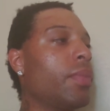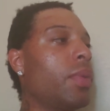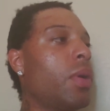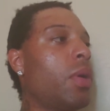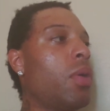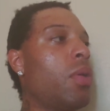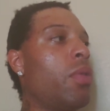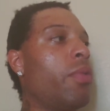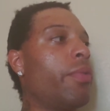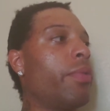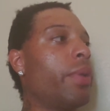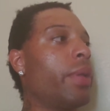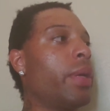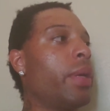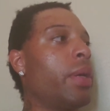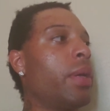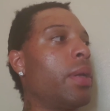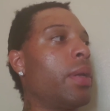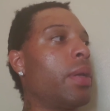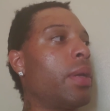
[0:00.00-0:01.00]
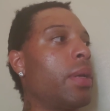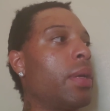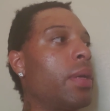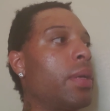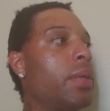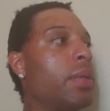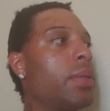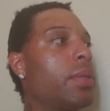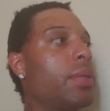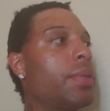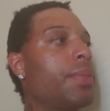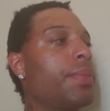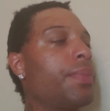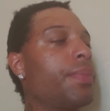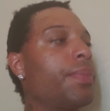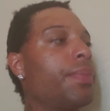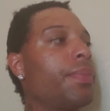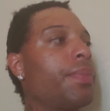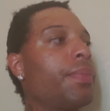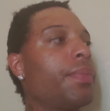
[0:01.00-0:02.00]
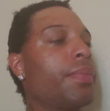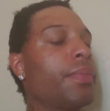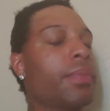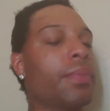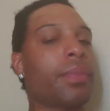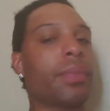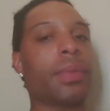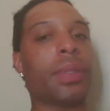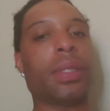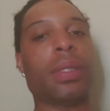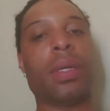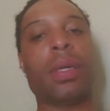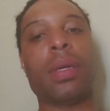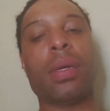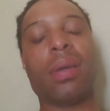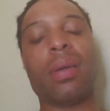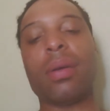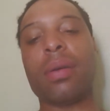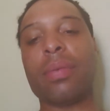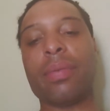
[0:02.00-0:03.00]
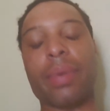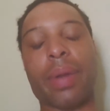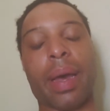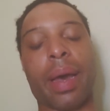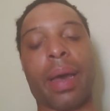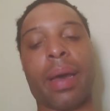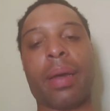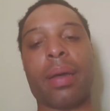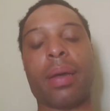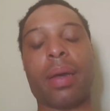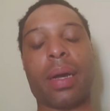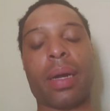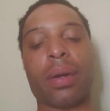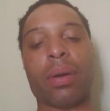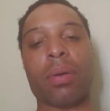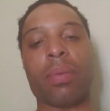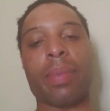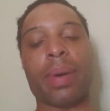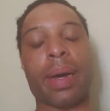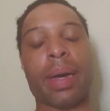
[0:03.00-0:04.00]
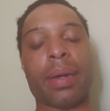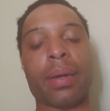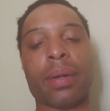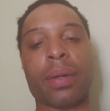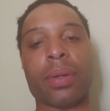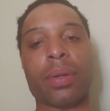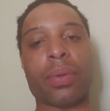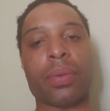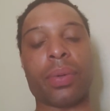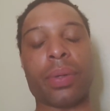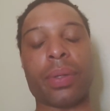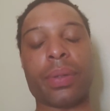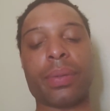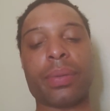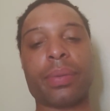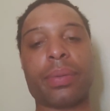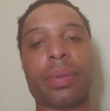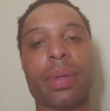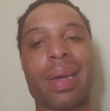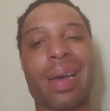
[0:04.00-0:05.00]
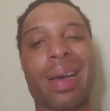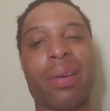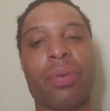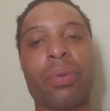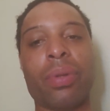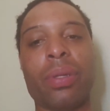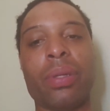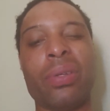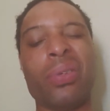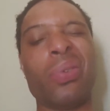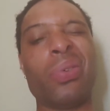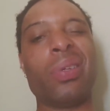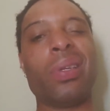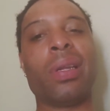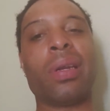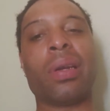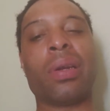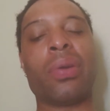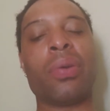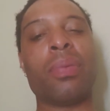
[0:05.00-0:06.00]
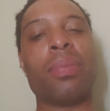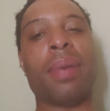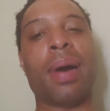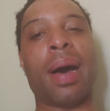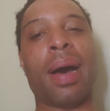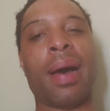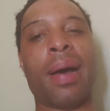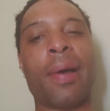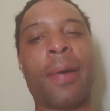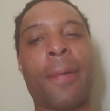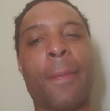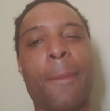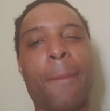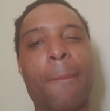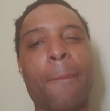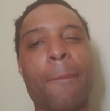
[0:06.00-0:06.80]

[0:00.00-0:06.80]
Hopefully, it is. If not, I go buy another one. I really do need a new mod.